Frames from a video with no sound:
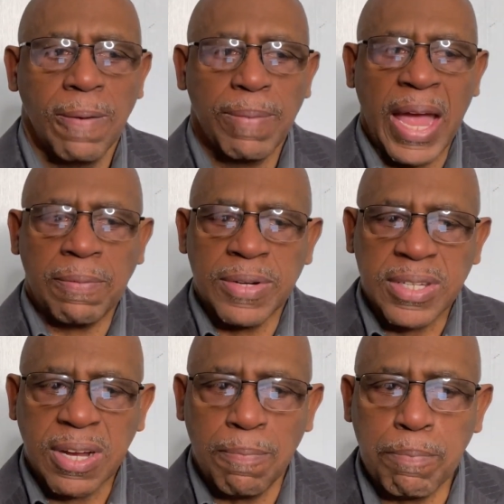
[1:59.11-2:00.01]
that
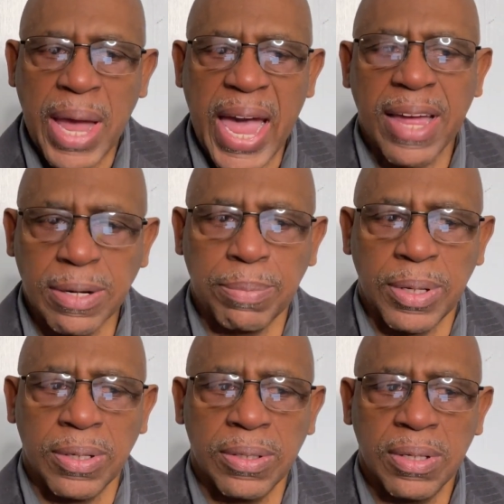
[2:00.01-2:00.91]
was
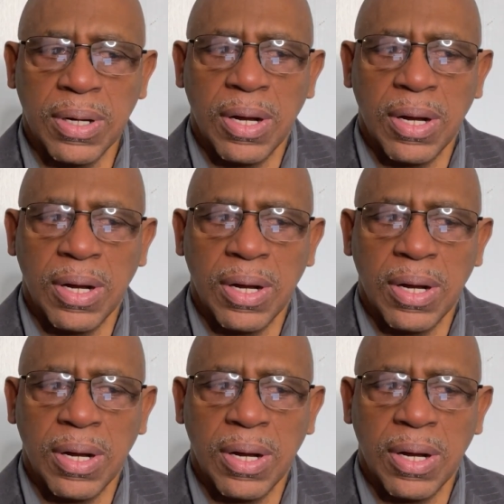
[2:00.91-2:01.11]
compatible